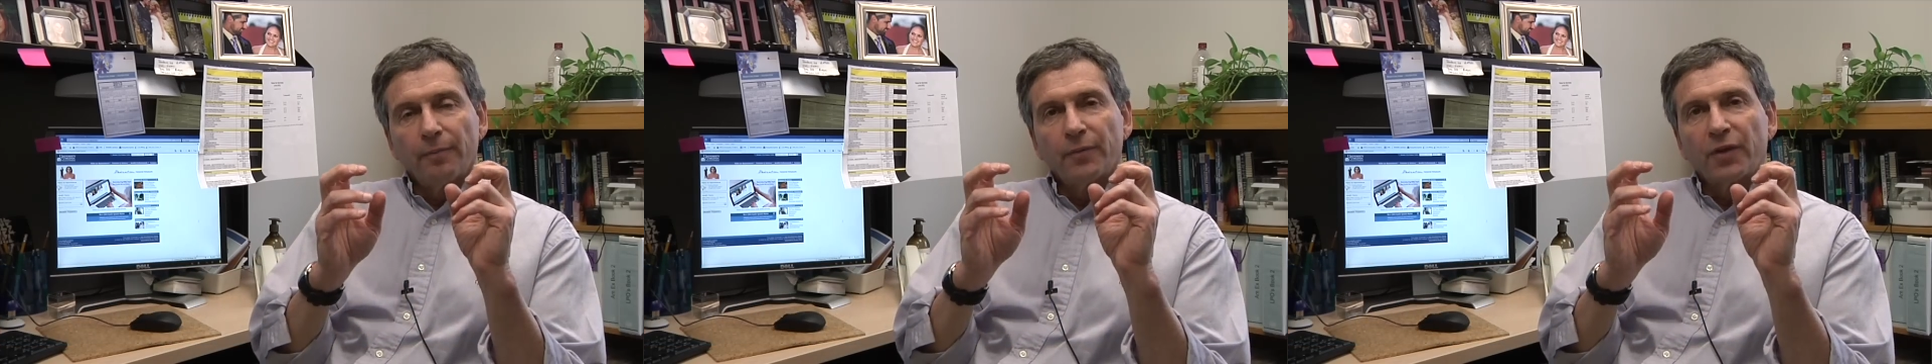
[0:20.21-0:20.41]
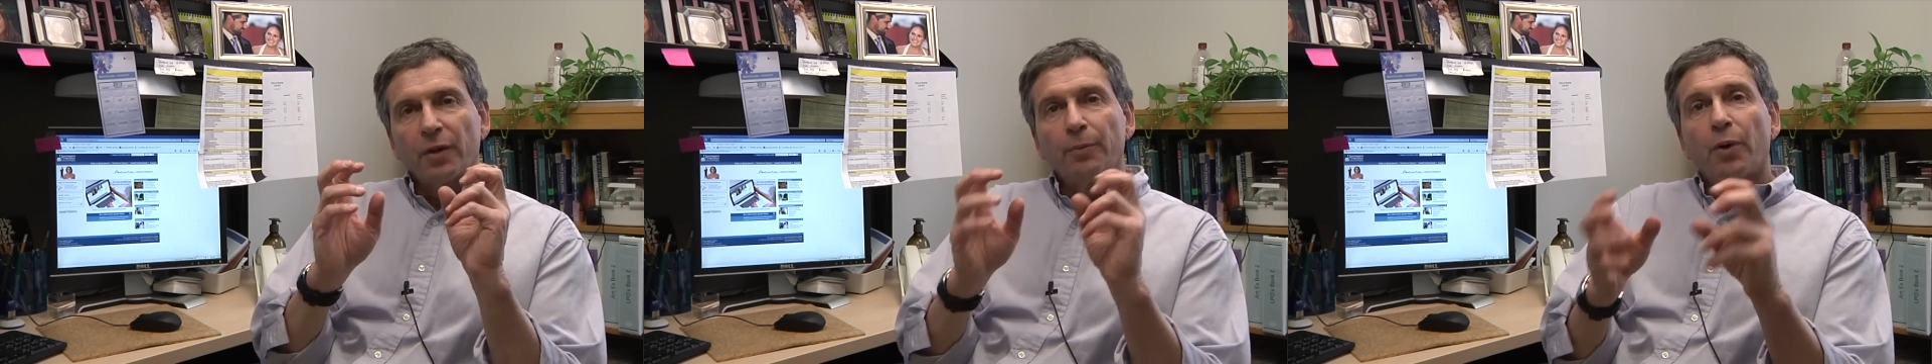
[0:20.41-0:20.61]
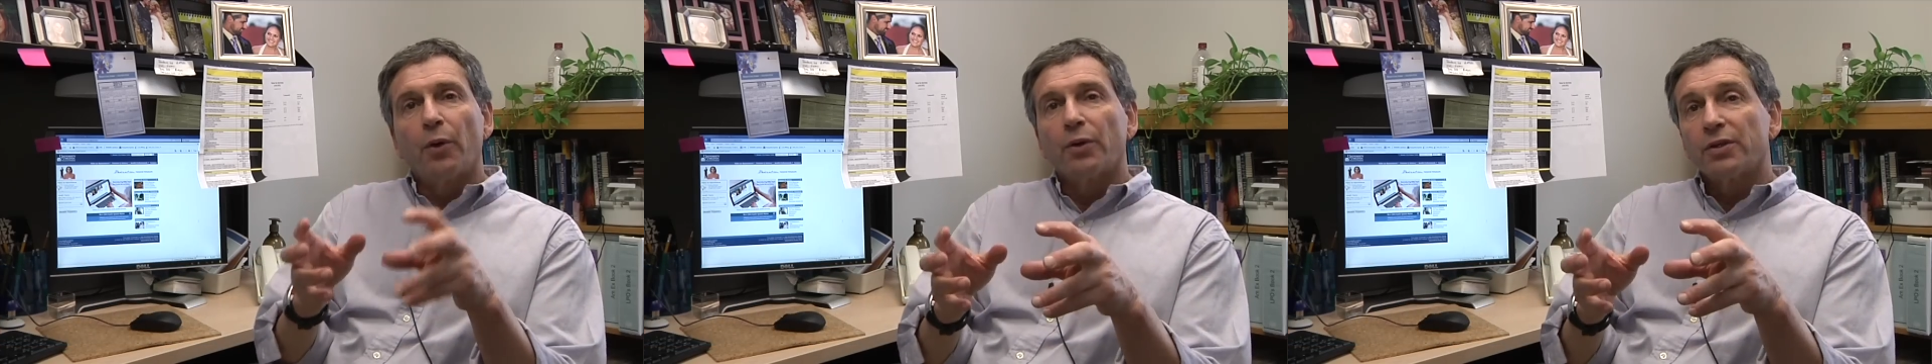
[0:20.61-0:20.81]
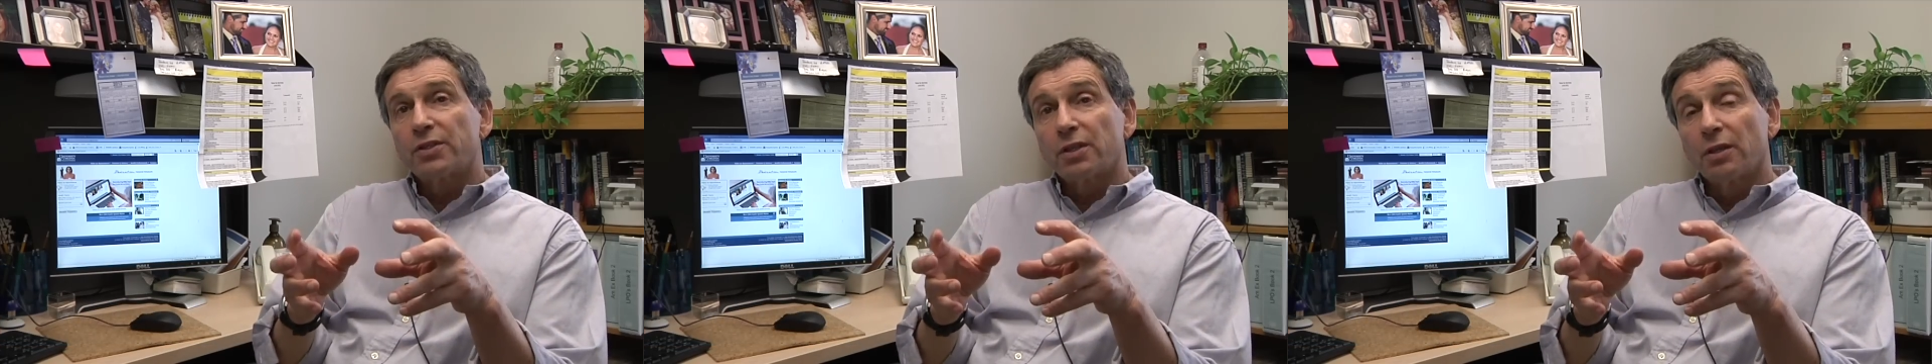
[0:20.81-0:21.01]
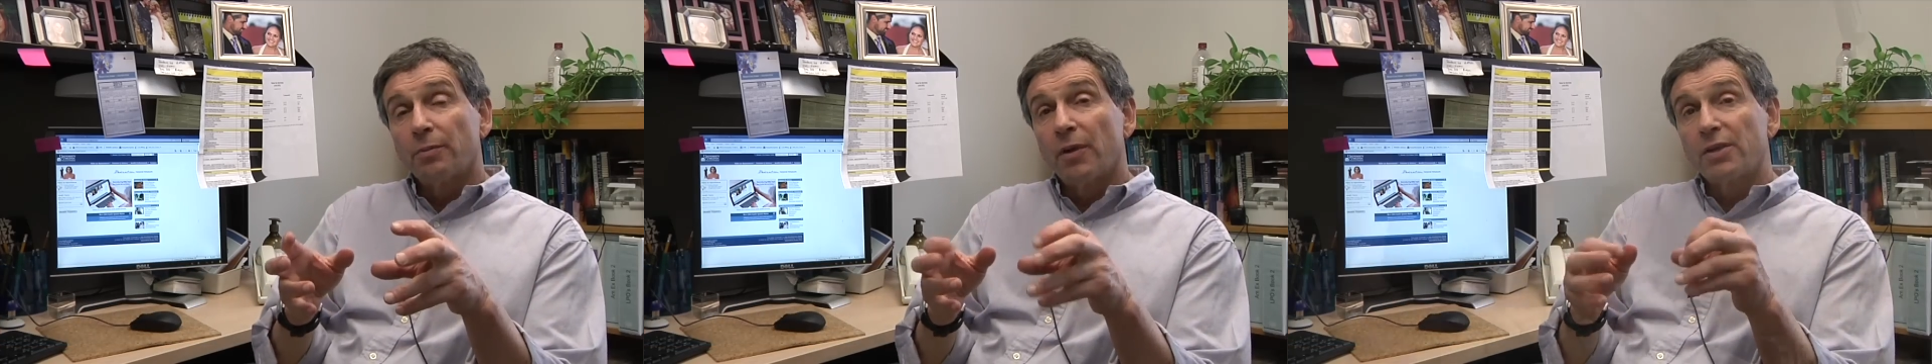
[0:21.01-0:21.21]
components
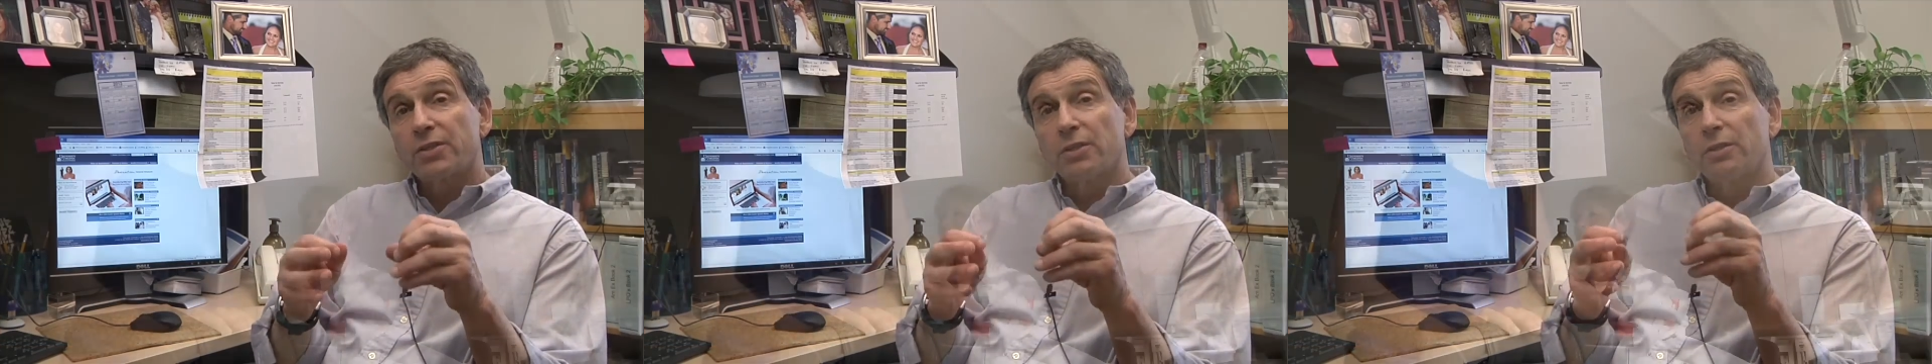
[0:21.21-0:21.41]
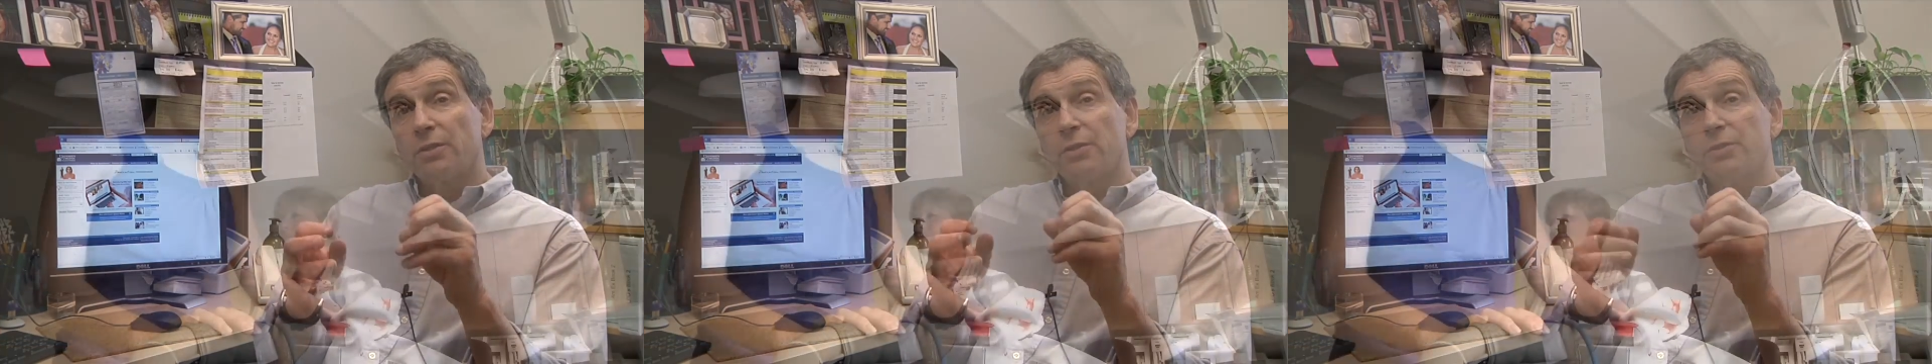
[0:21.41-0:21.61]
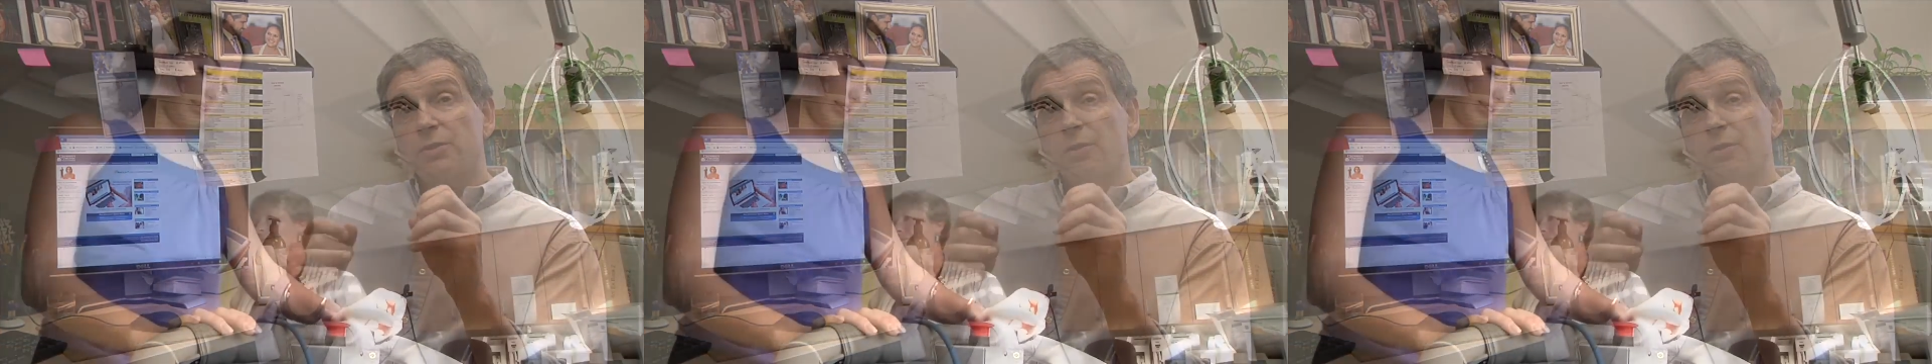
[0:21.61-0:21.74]
of the muscles.